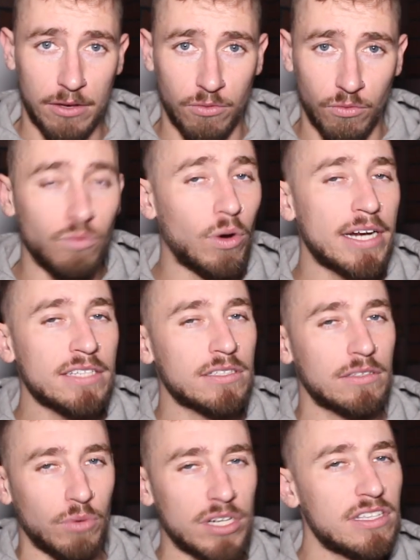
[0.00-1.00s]
What
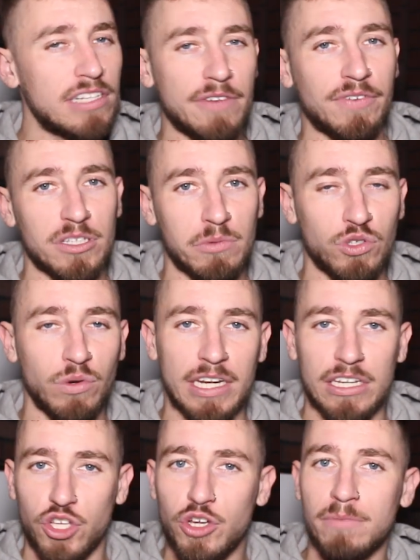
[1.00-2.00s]
is the difference
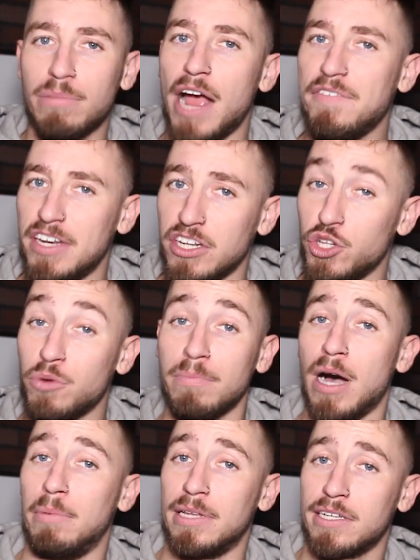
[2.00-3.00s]
between you in private and you
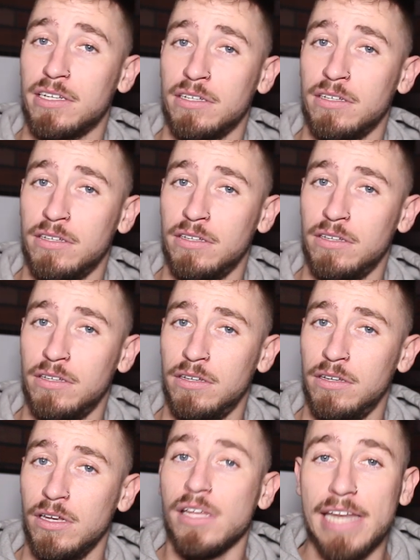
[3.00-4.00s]
in public?
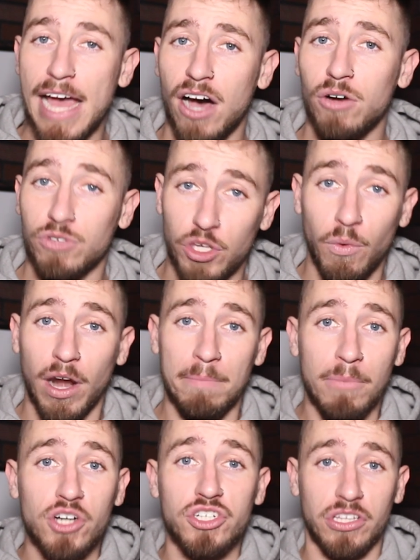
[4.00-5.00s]
Now you want to
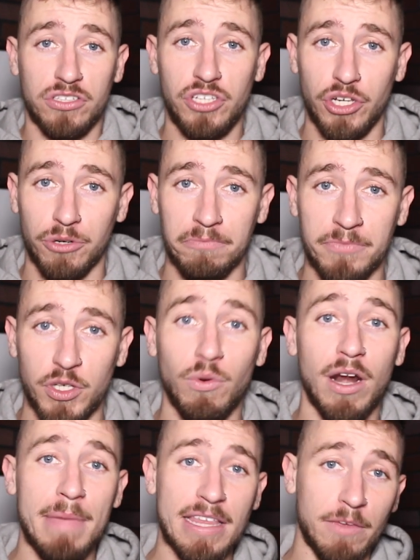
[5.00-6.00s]
merge the two. You
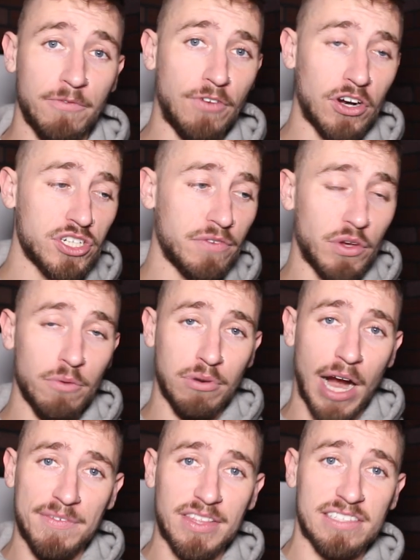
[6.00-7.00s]
want to make the version of you in
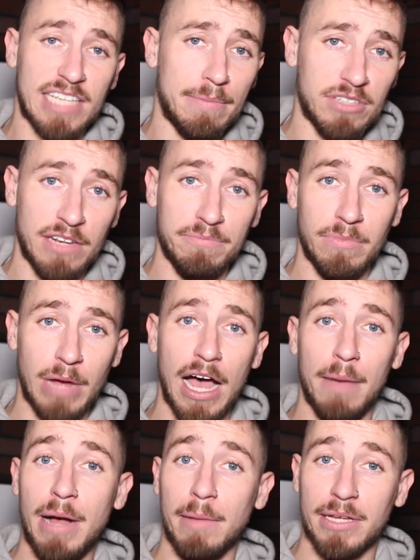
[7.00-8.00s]
private the same as in
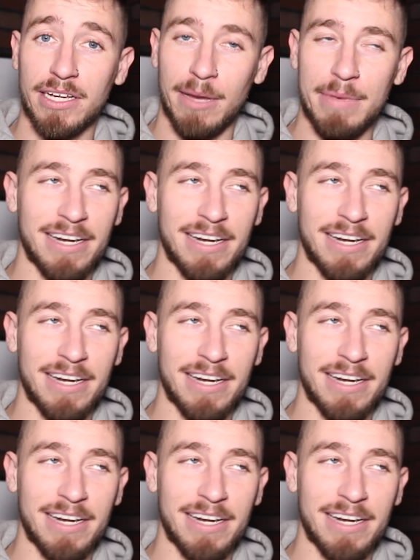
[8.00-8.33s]
public. I